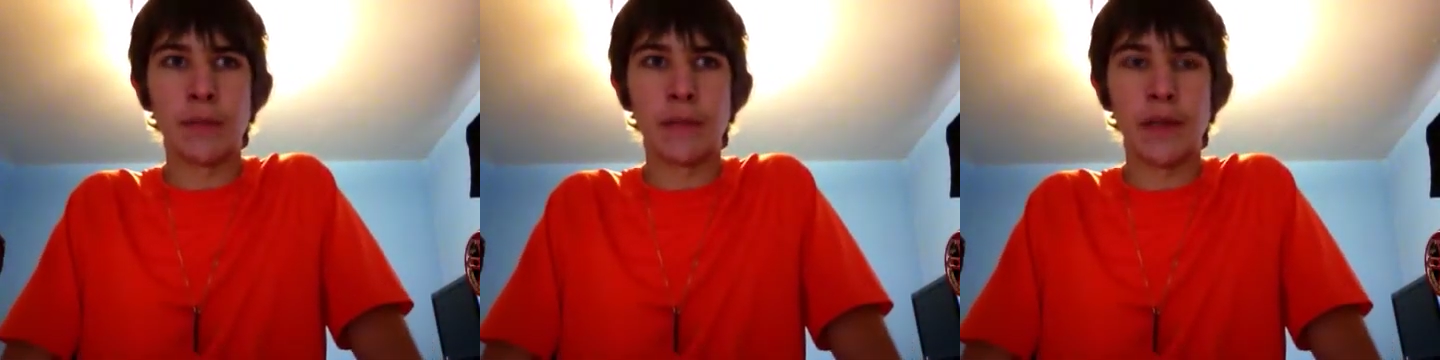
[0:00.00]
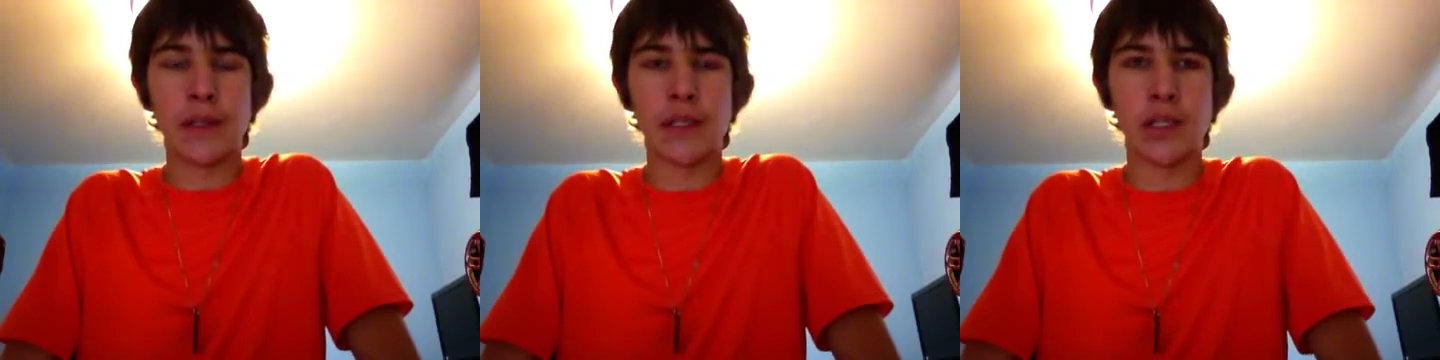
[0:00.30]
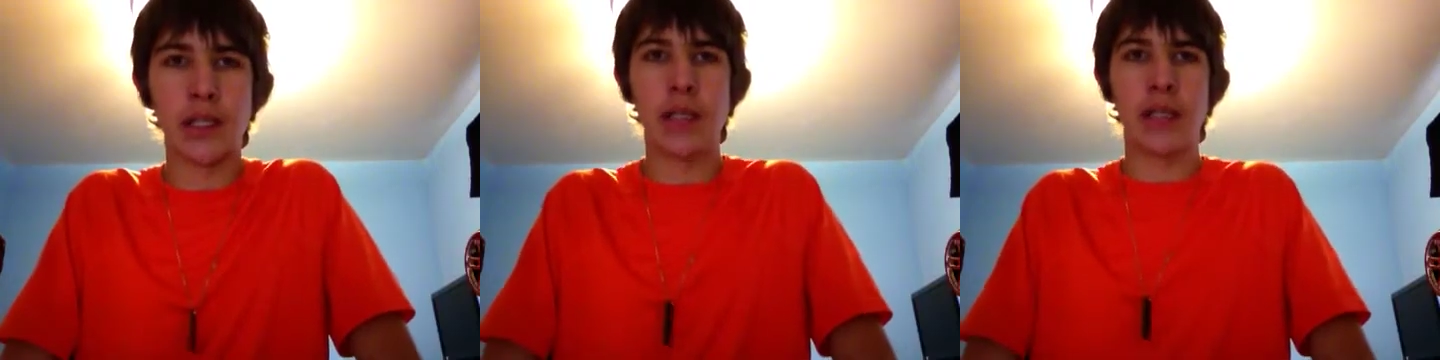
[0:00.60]
I saw a
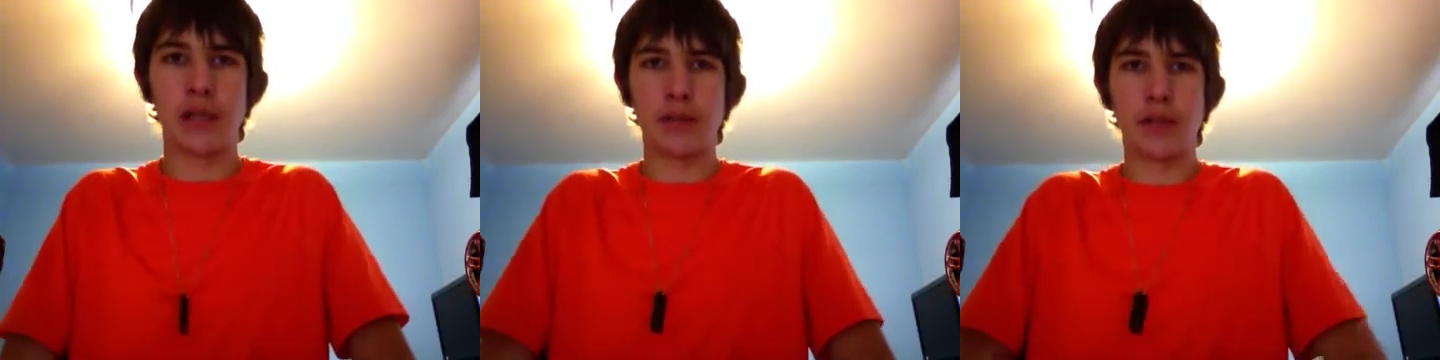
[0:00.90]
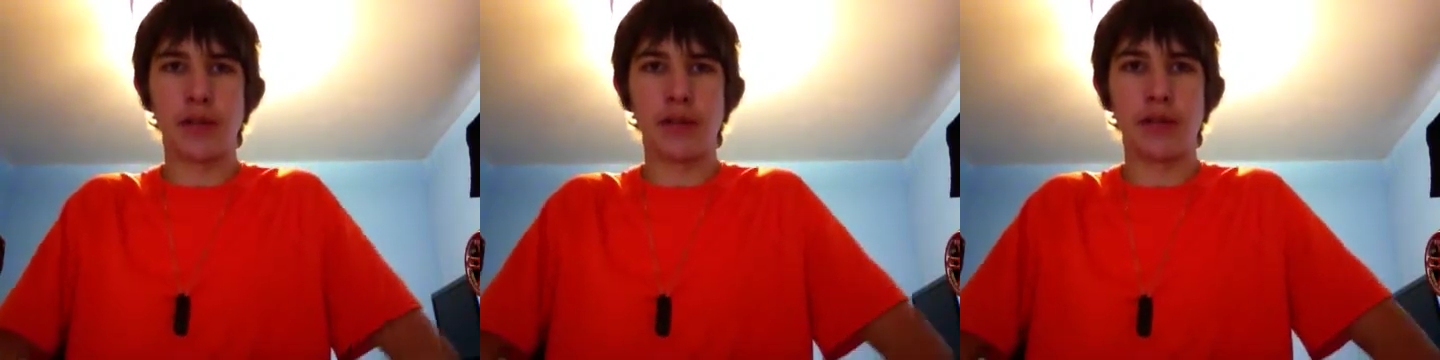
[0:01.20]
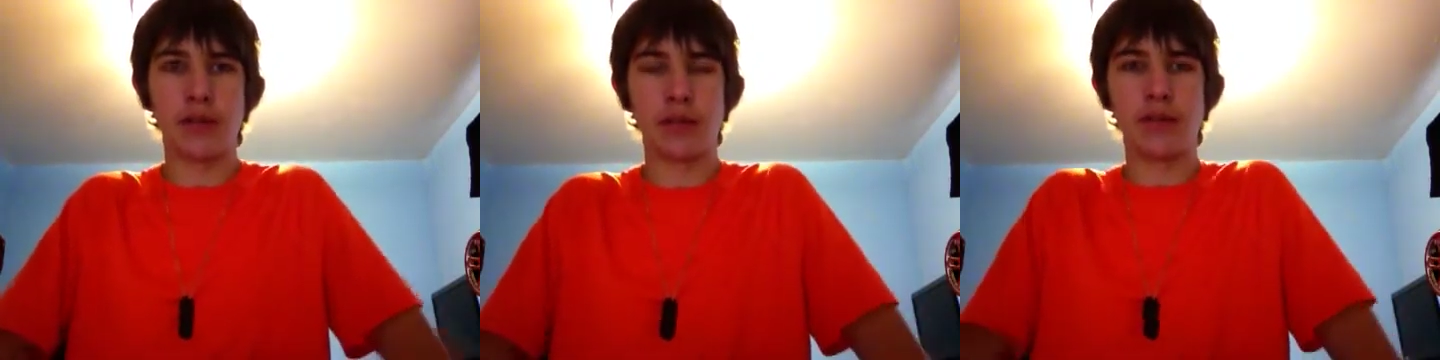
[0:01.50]
guy commented.
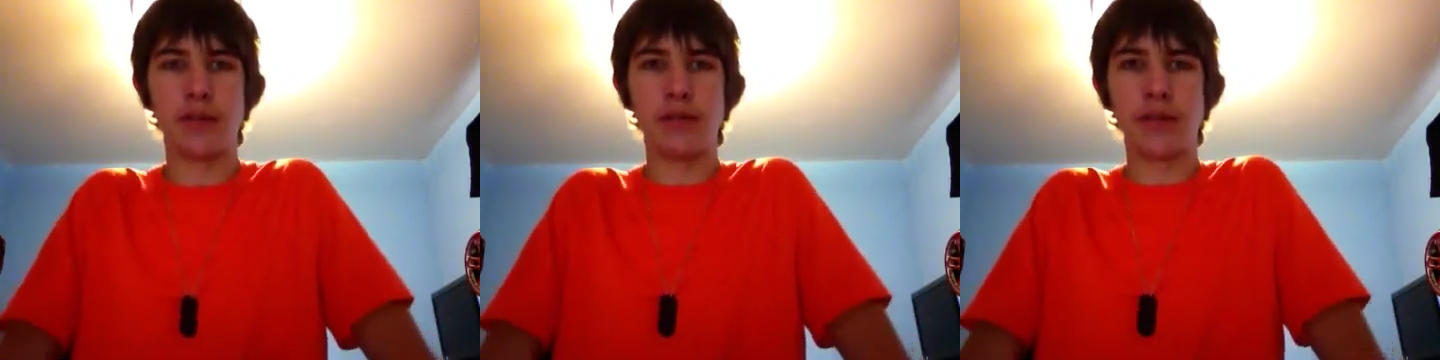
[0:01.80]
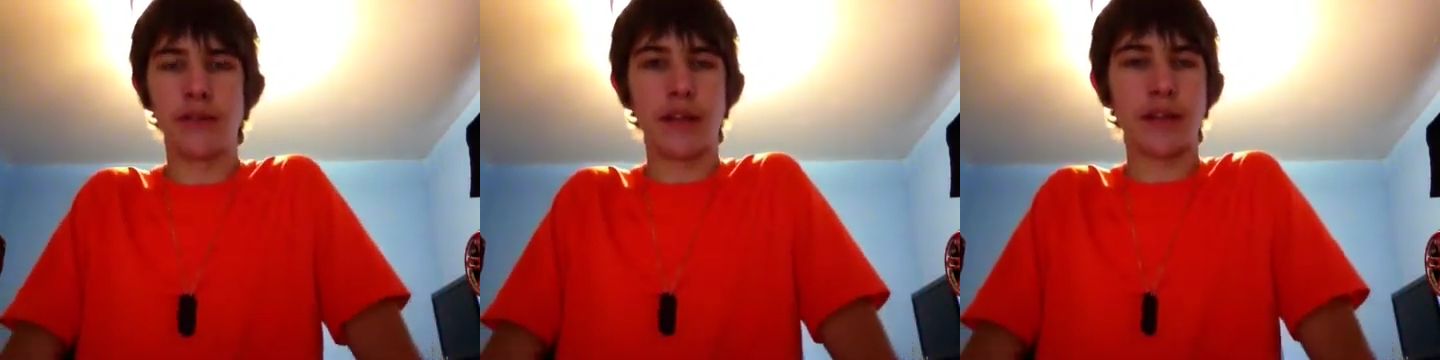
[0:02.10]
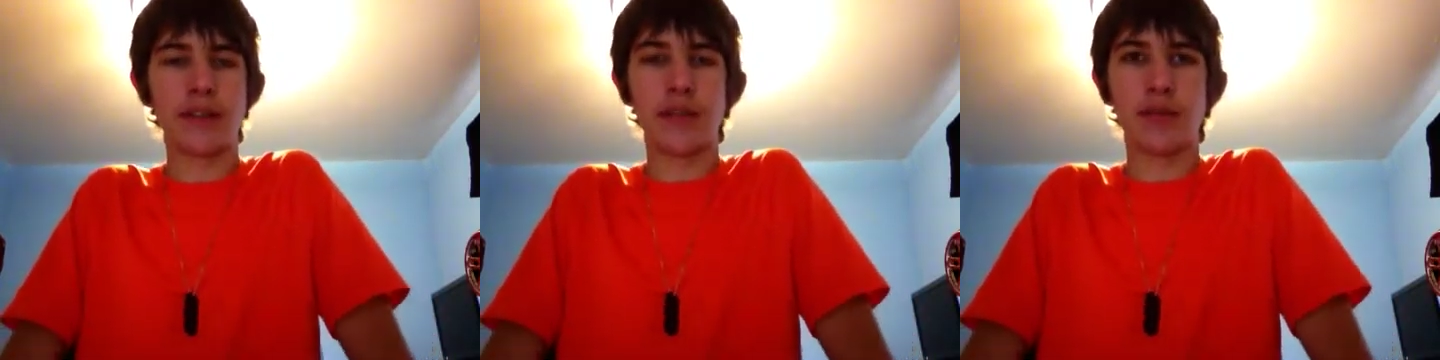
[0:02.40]
I forgot his
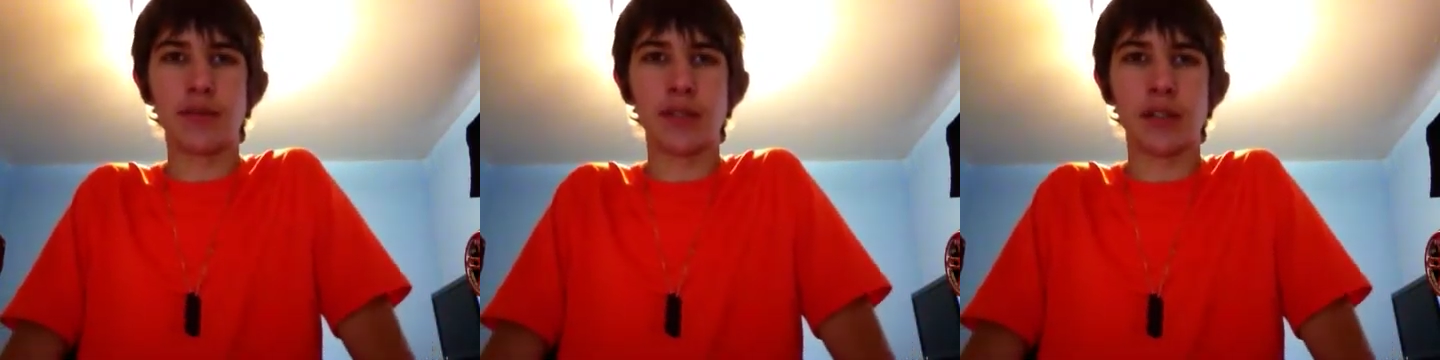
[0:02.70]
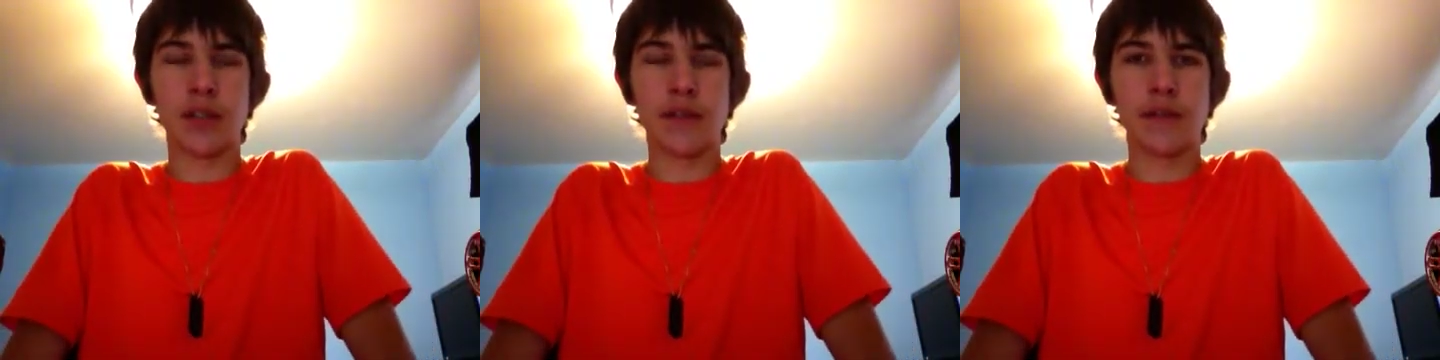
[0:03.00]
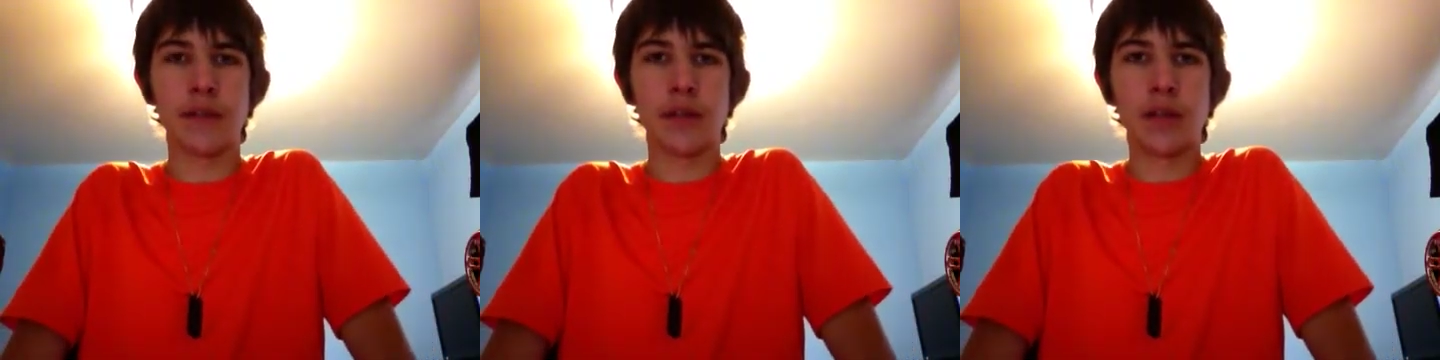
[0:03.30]
name. I'm sorry if
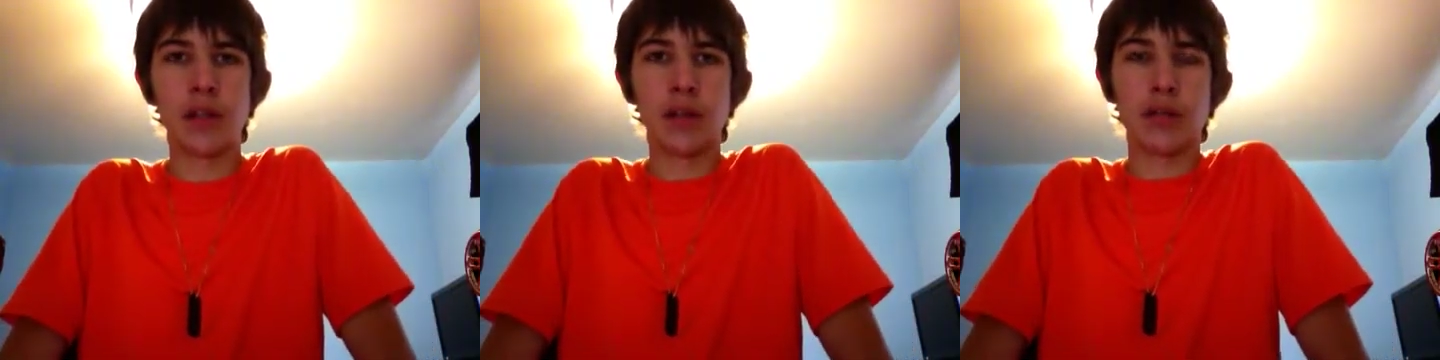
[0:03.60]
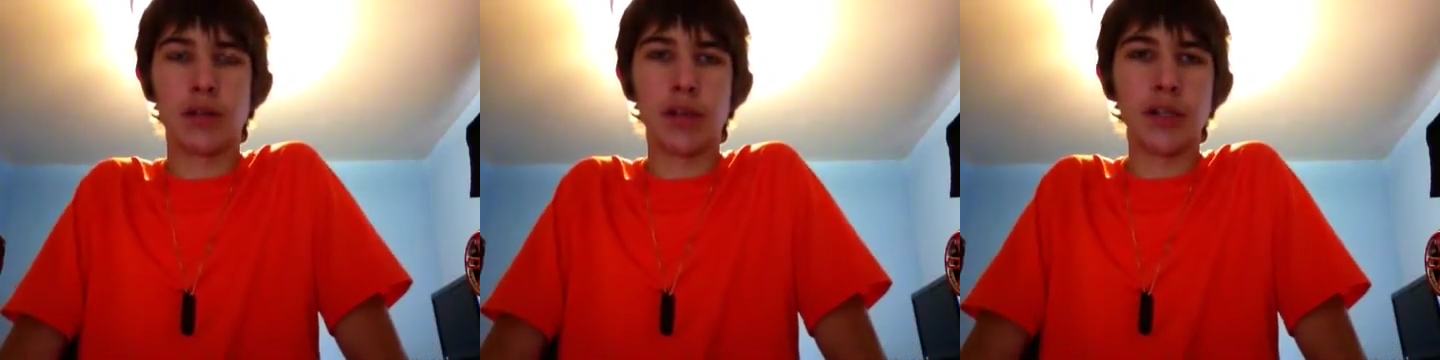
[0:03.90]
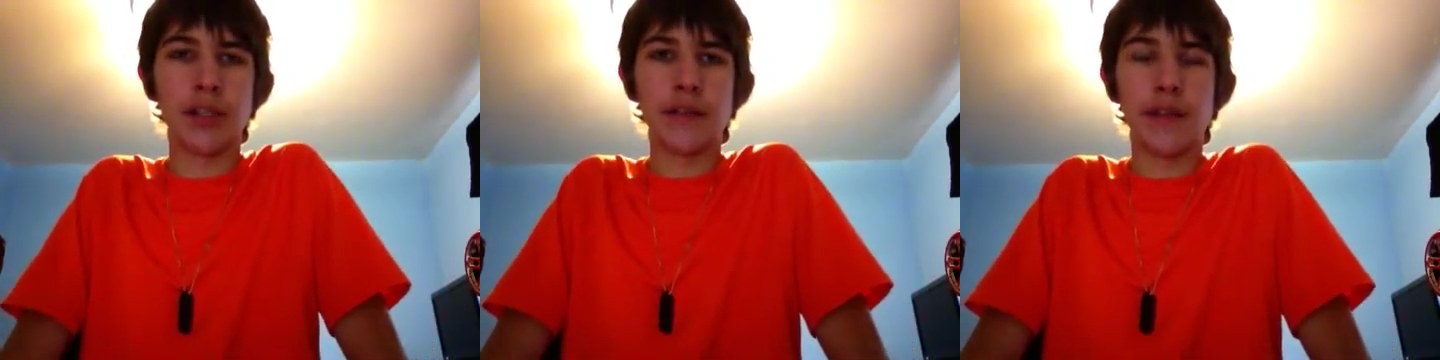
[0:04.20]
you were
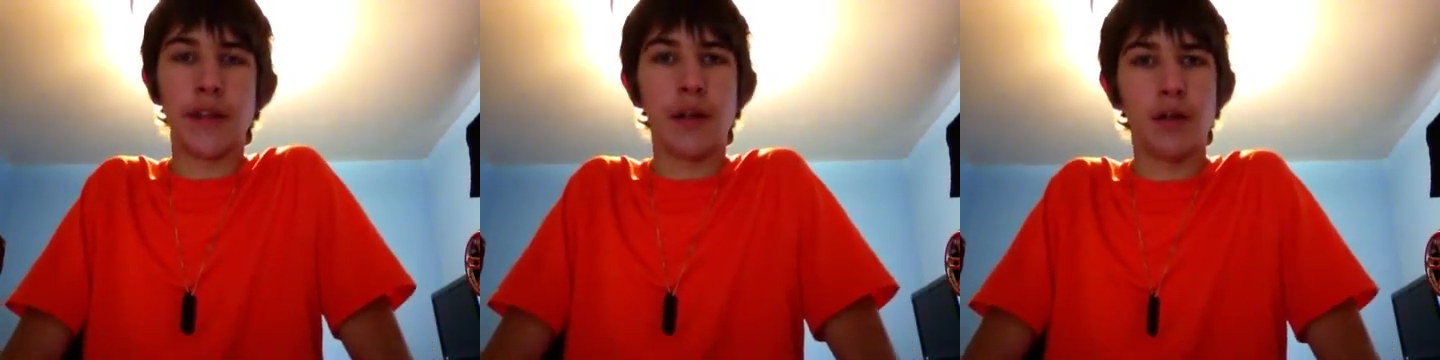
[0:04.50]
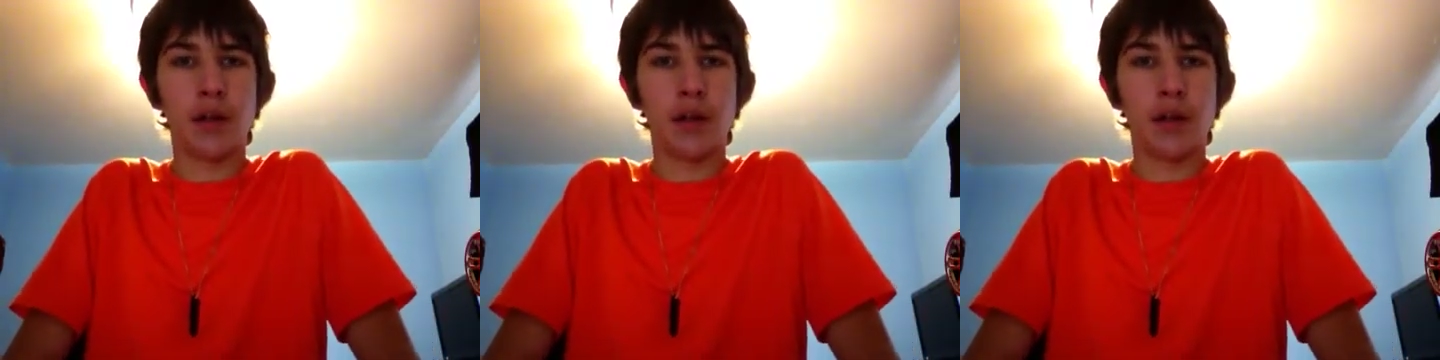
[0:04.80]
watching this video.